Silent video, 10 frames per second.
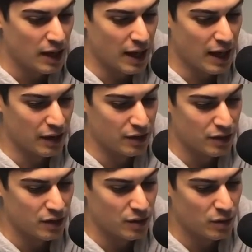And
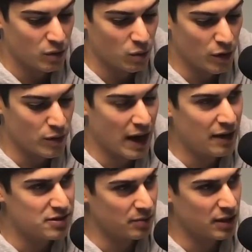when you
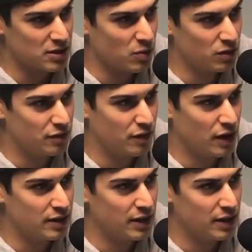have something that's well defined,